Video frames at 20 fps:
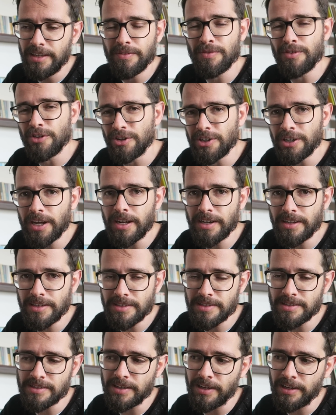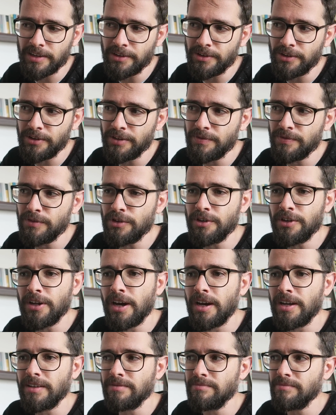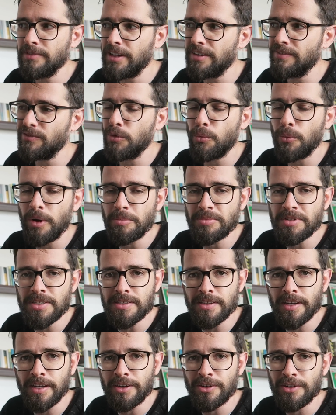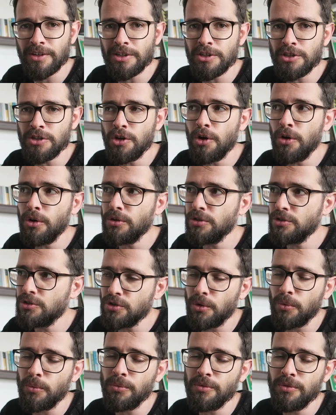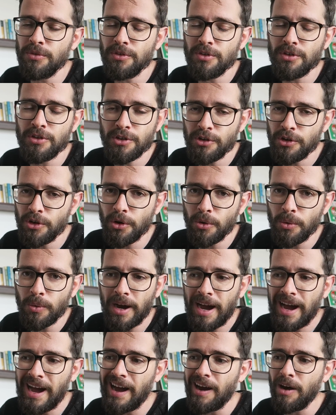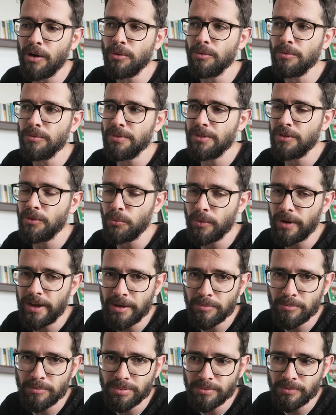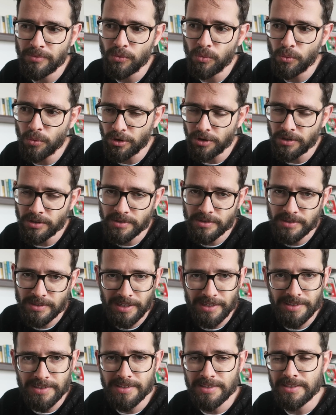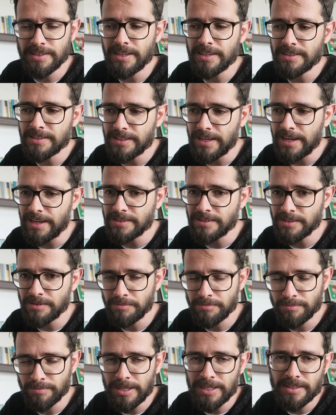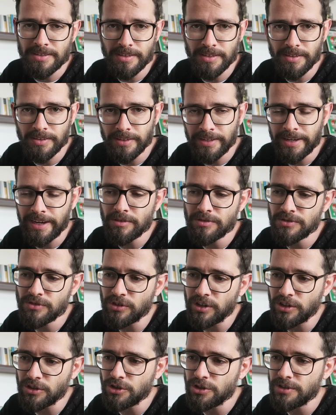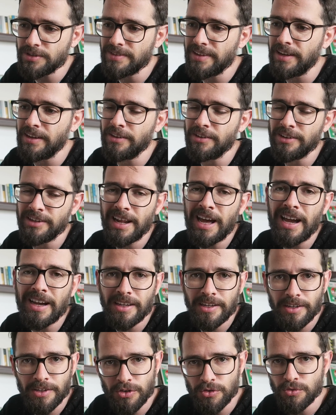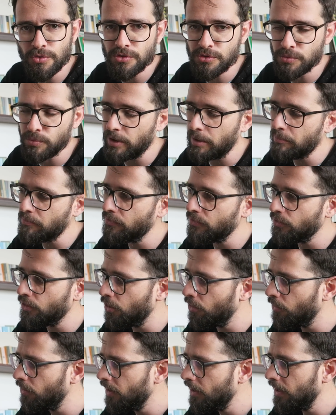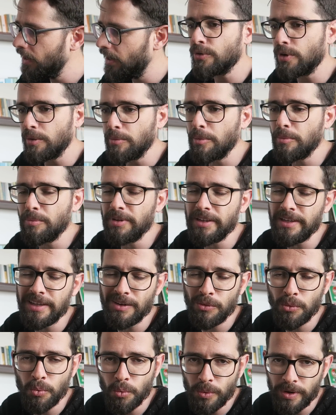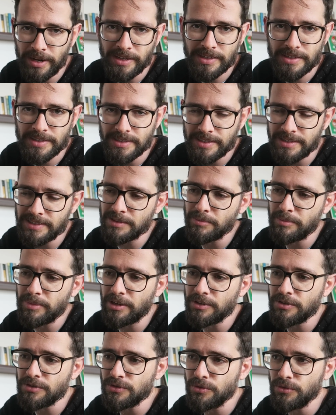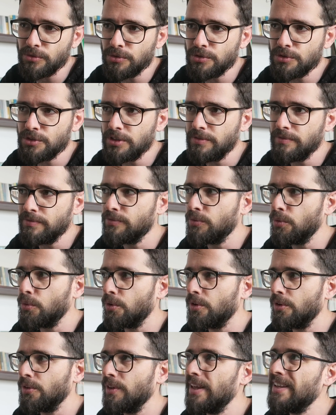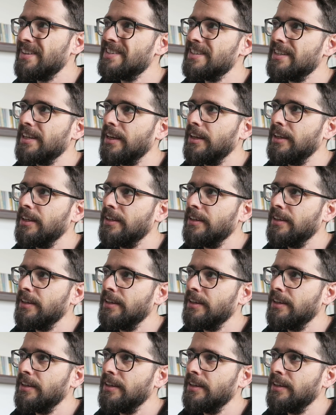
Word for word: if you're not a designer, if you're not kind of a web designer and no, don't know how the web works, kind of CSS and basic layout structures, then you're not going to use Webflow. Probably Wix is a better solution for, let's say,